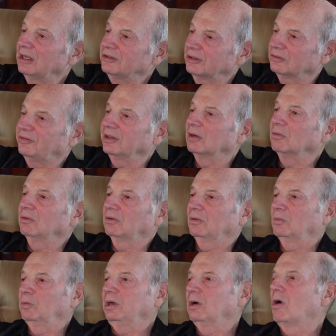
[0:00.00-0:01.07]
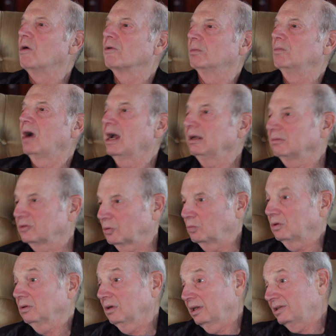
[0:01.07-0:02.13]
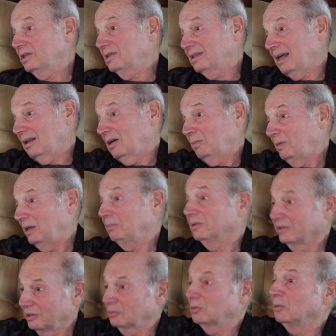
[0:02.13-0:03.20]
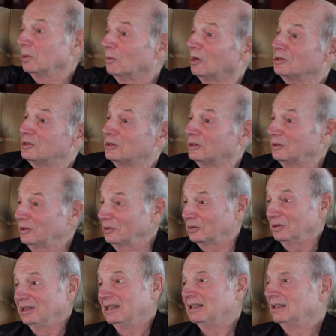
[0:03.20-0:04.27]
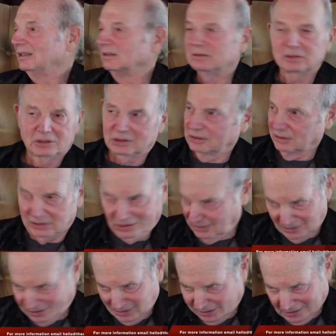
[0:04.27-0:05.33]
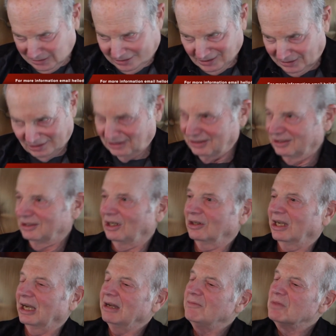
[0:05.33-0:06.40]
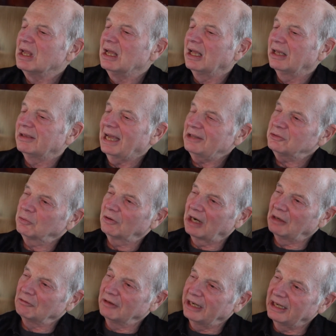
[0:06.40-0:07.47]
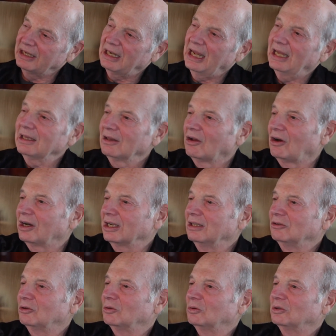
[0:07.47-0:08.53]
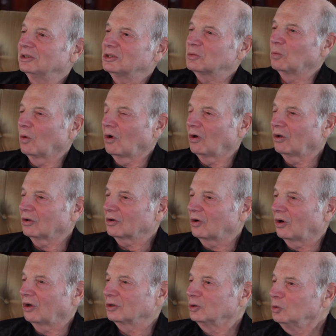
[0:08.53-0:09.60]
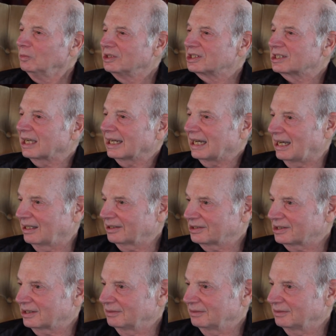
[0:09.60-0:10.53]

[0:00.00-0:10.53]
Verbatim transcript: Uh, so figure, we own them, right? Yeah. So we're going to just tell our people, here's what we want you to do. Right. Didn't work out. No, okay. That's where I ran headlong into this wall called human psychology.